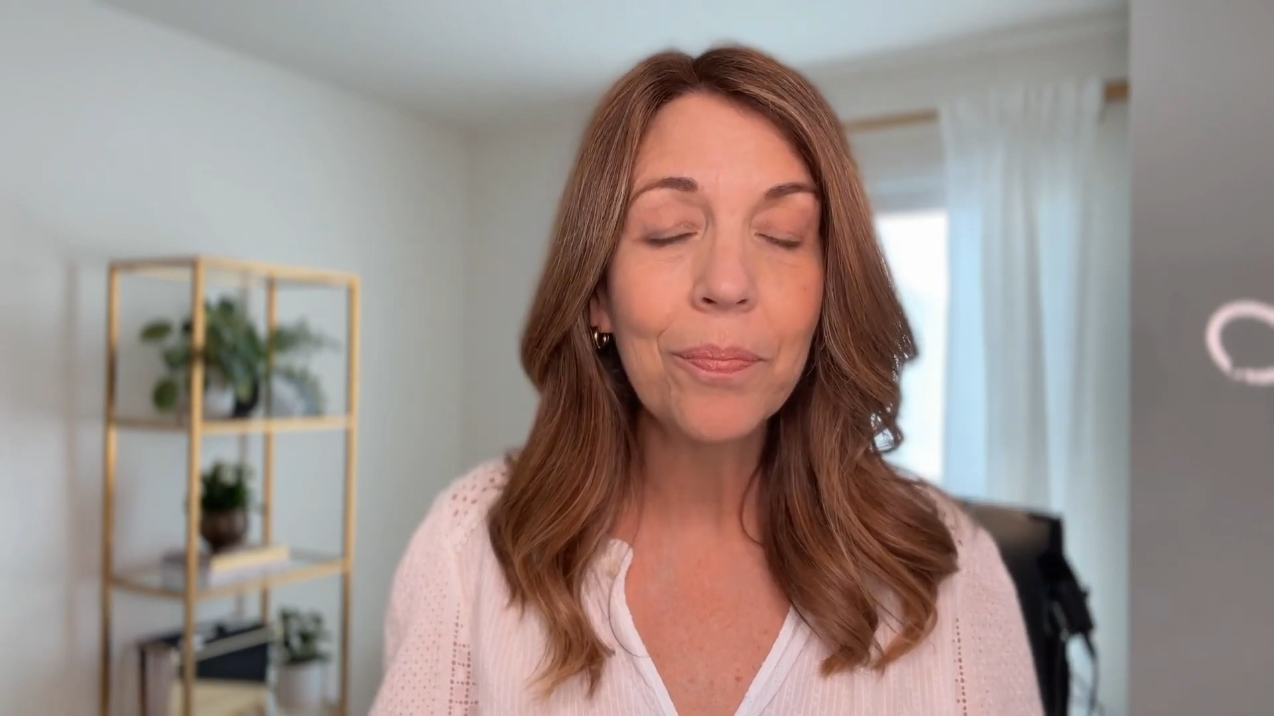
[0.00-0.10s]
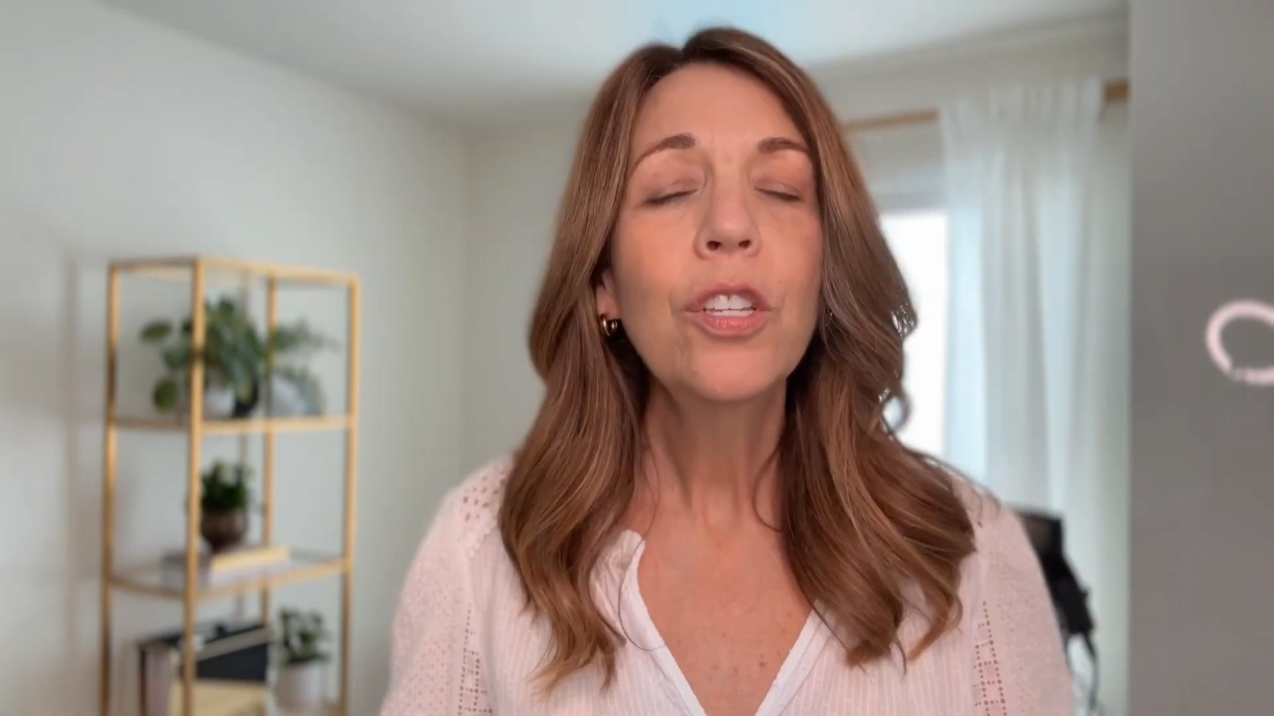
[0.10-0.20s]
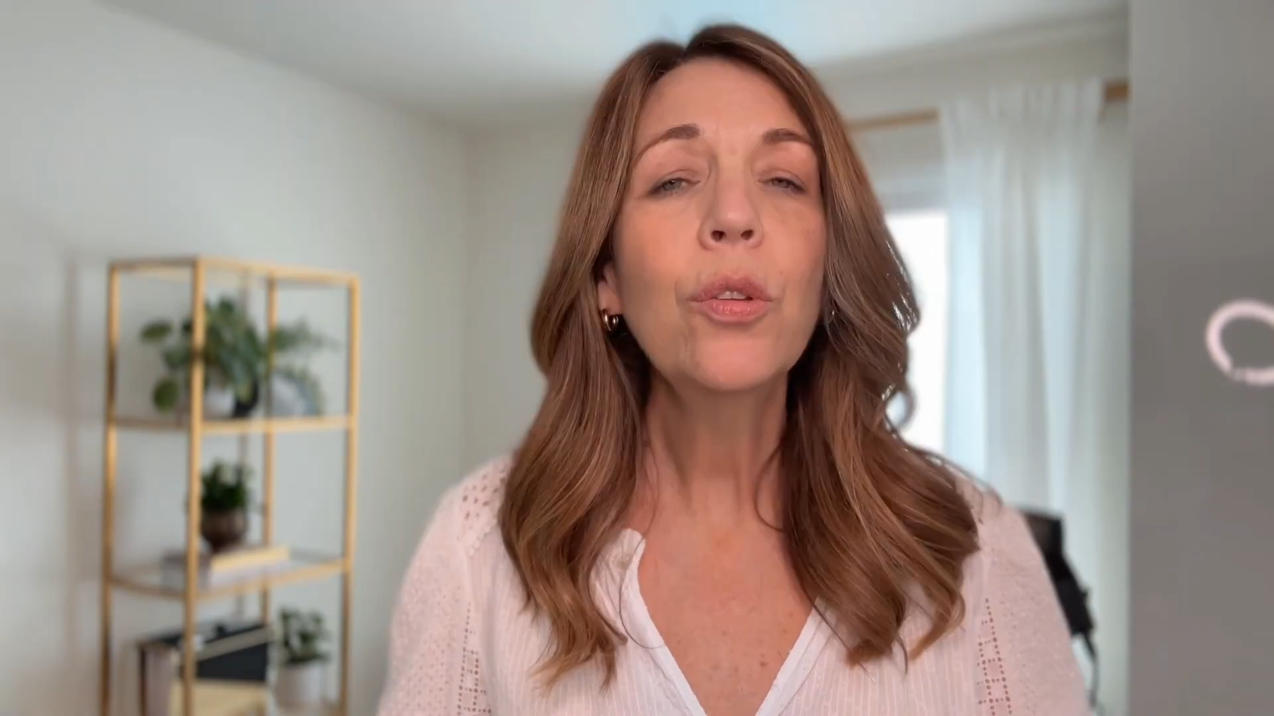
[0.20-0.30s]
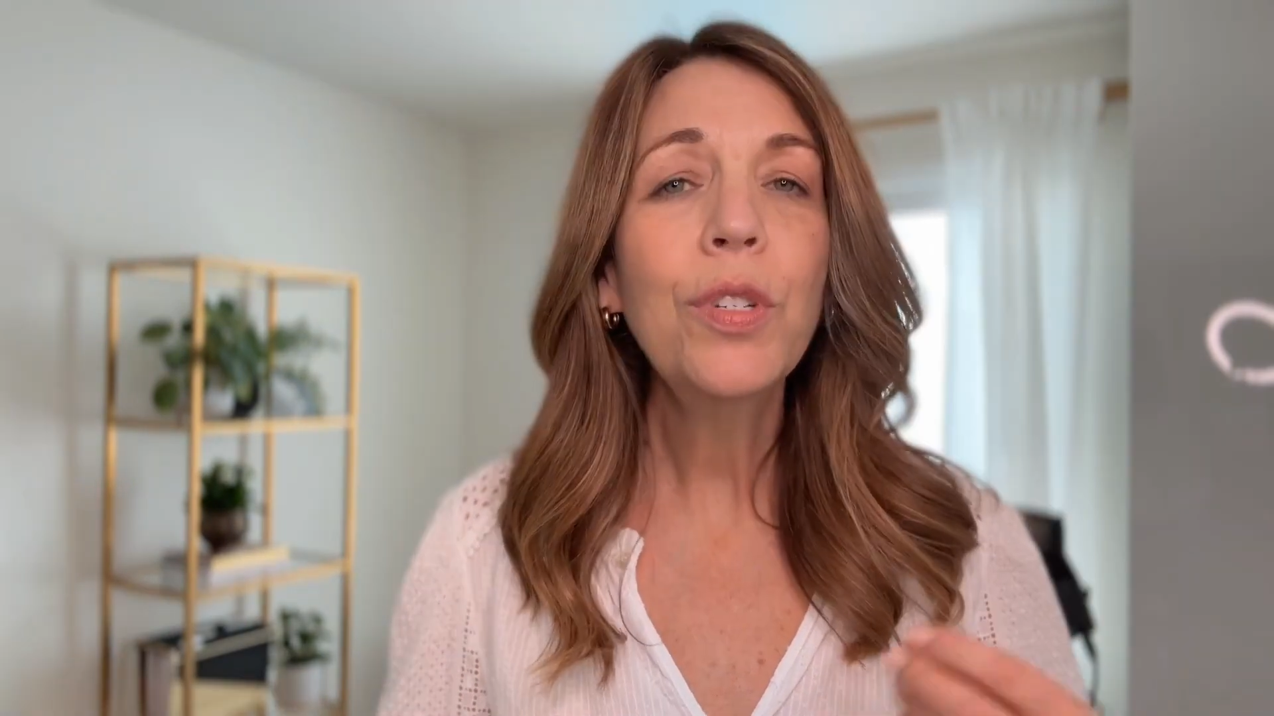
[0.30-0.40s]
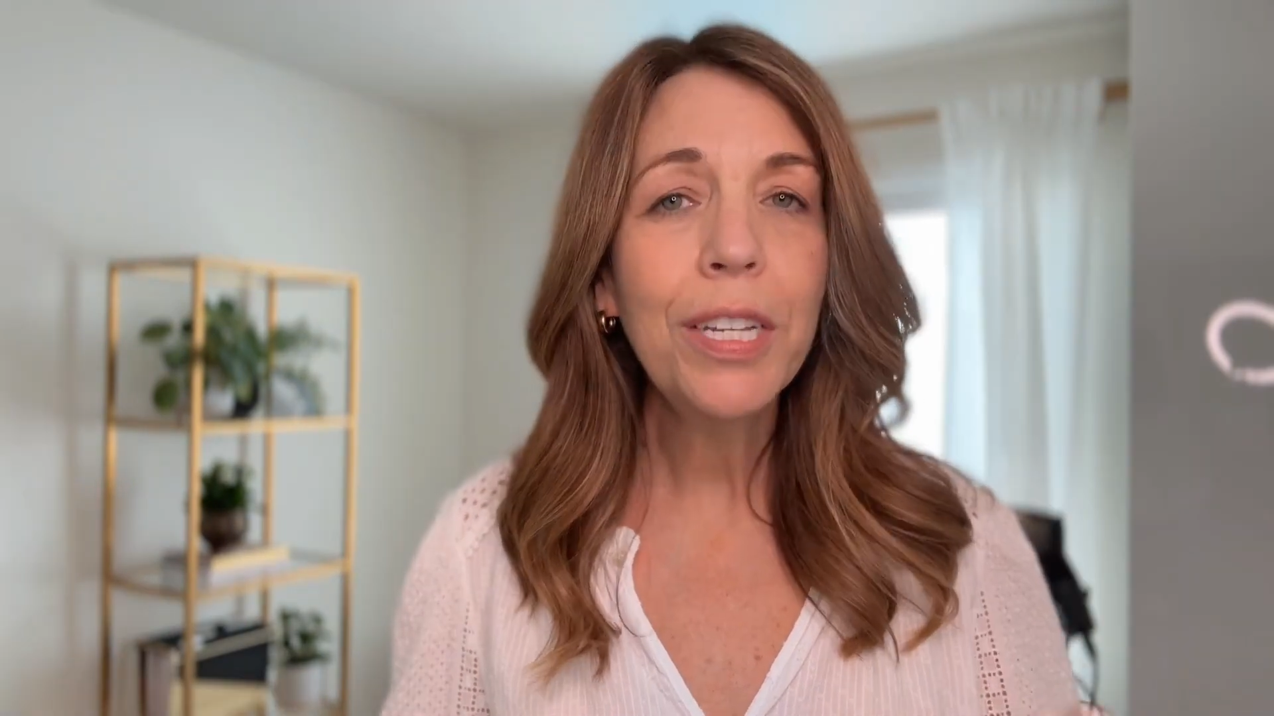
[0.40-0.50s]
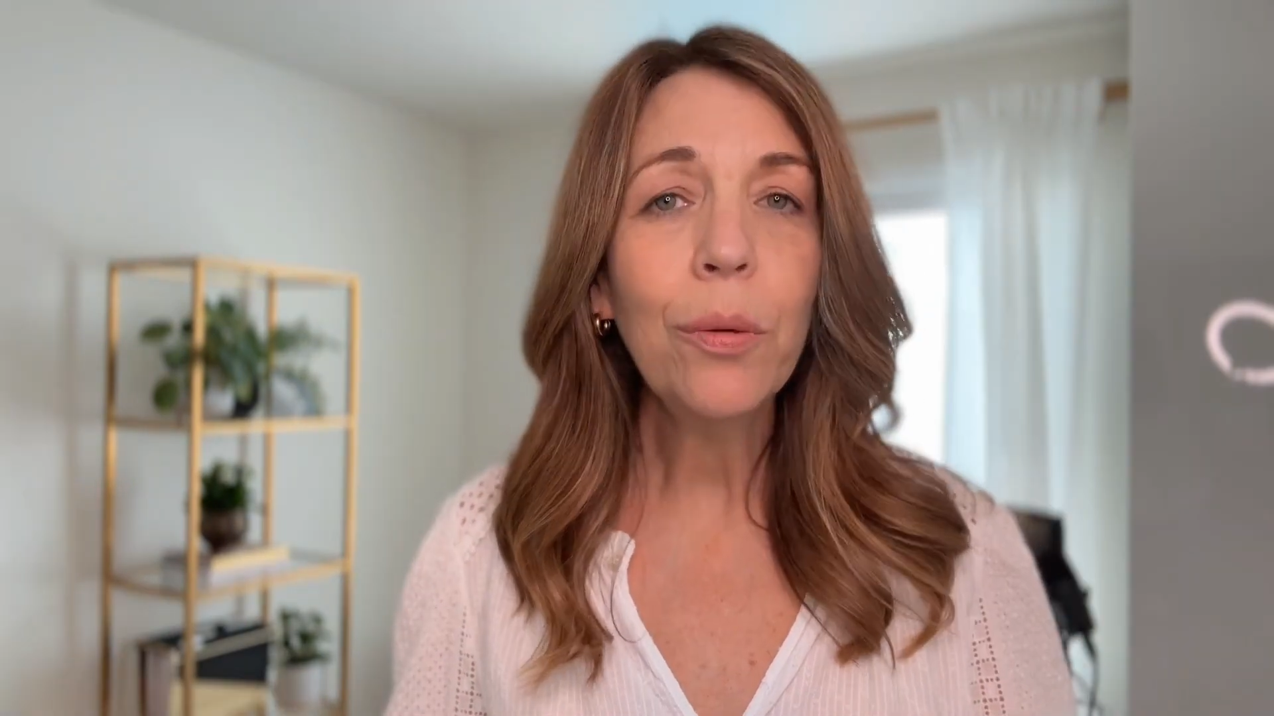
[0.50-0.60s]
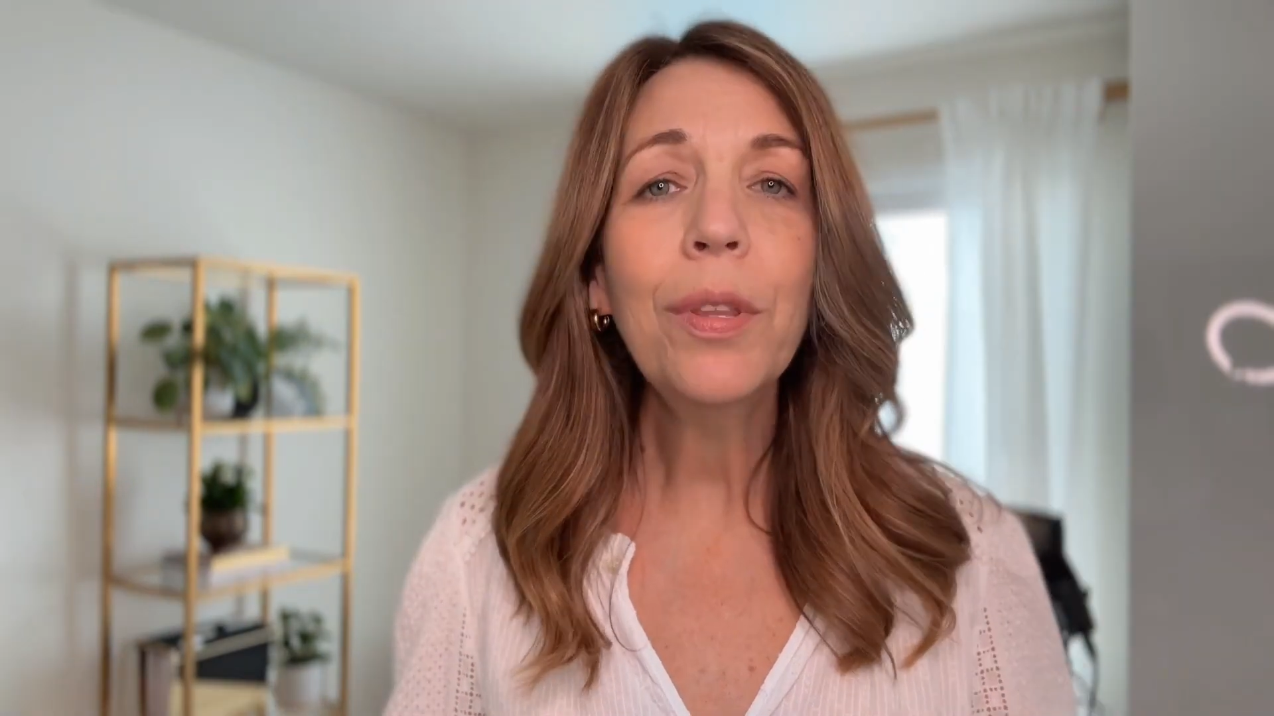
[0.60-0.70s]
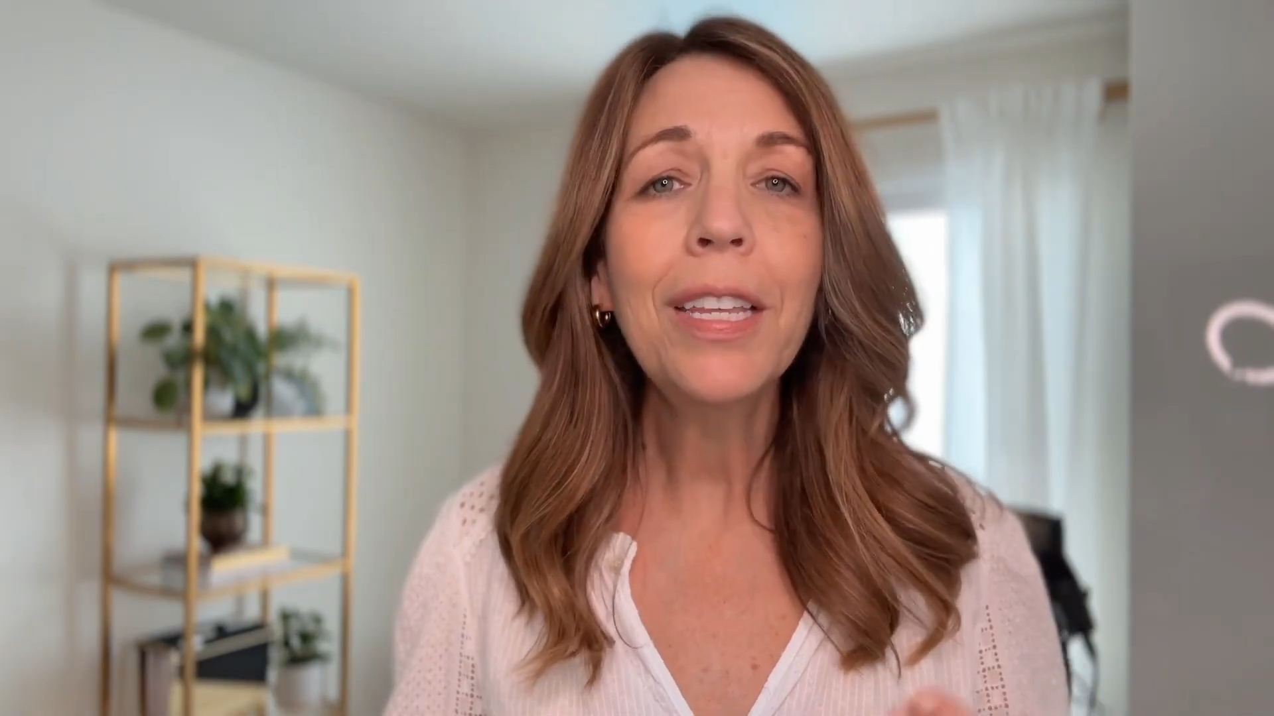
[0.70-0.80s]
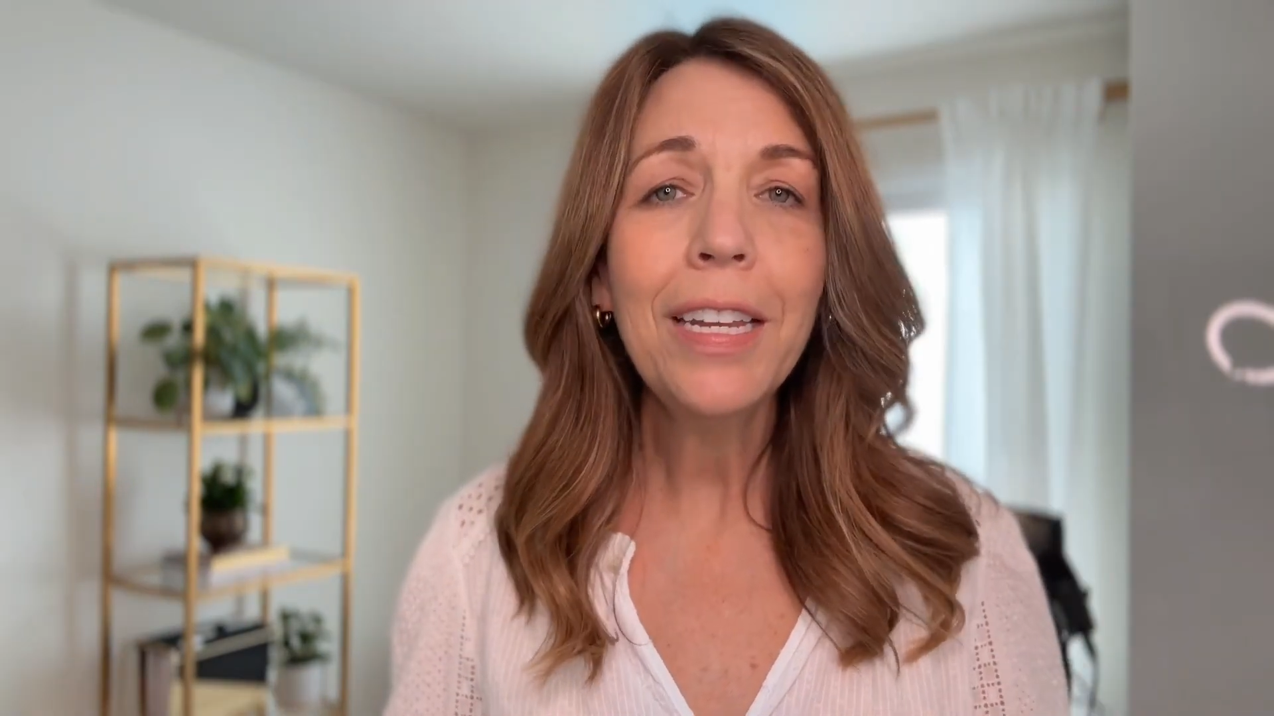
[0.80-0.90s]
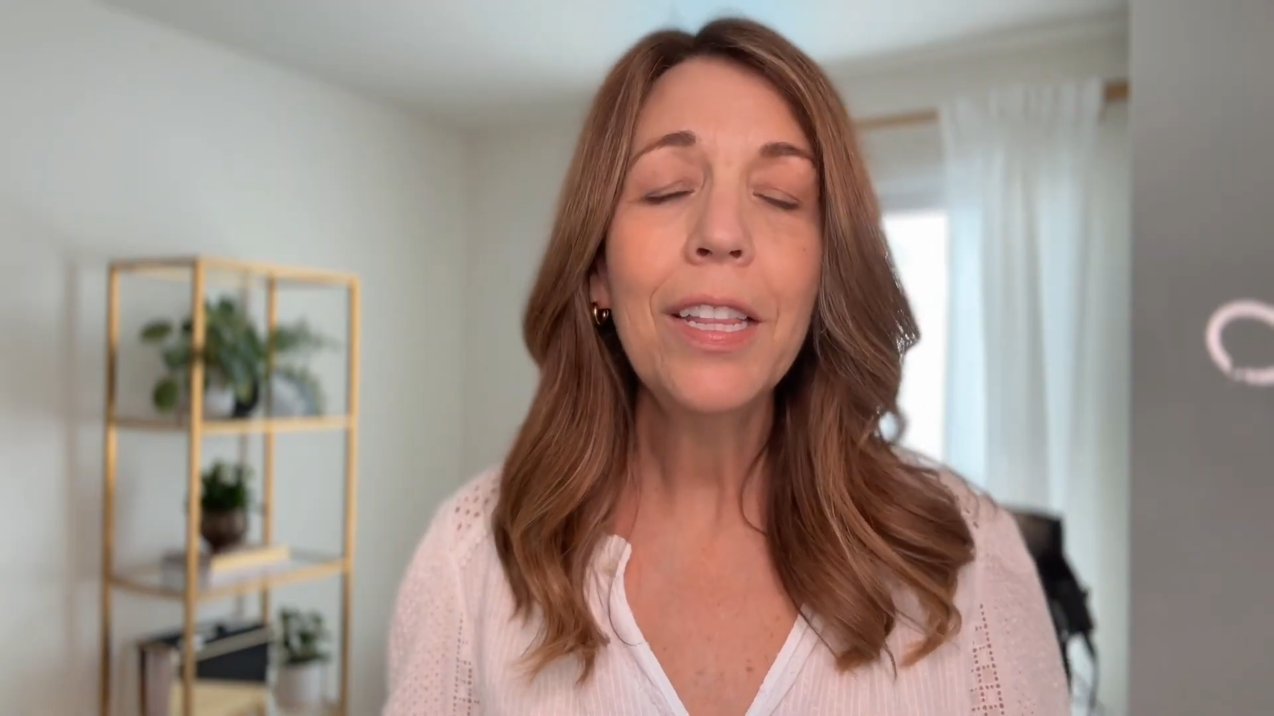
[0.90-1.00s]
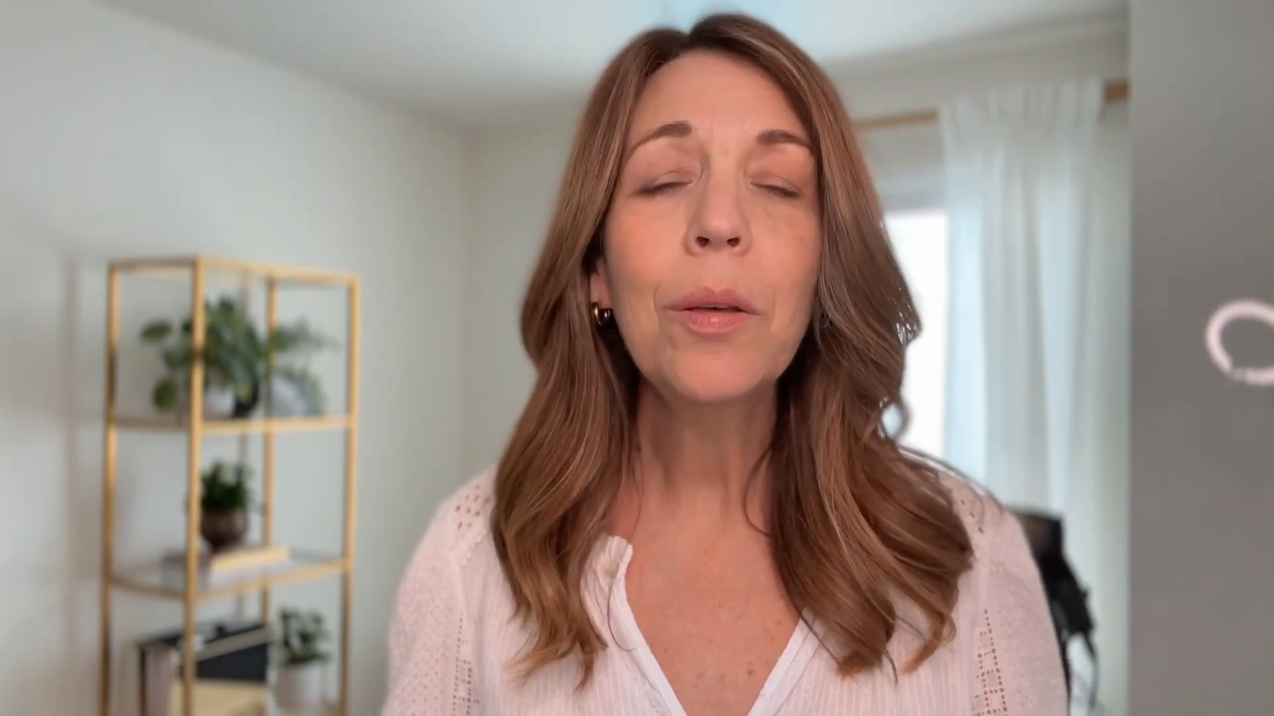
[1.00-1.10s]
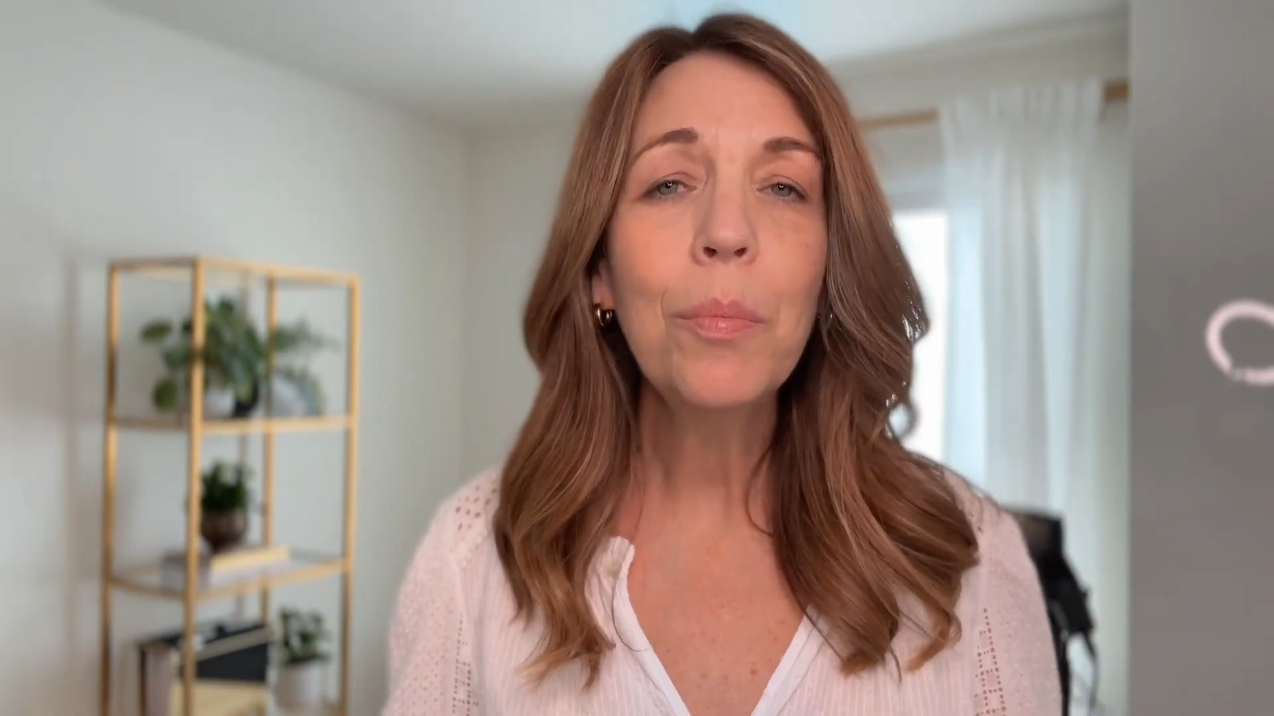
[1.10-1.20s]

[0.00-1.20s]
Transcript: So deal with it in the